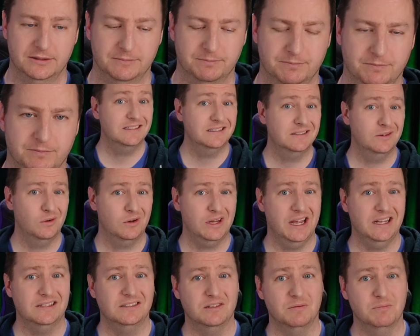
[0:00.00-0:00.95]
Let's look
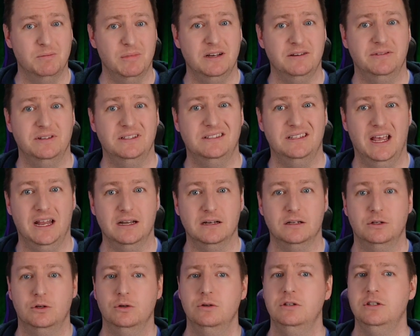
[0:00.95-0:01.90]
at some benefits
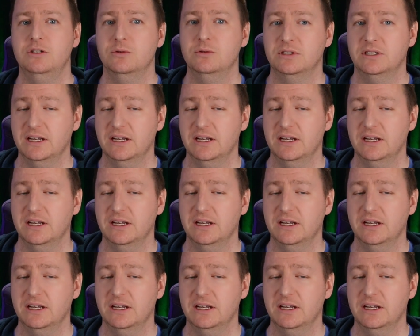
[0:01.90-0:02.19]
and good use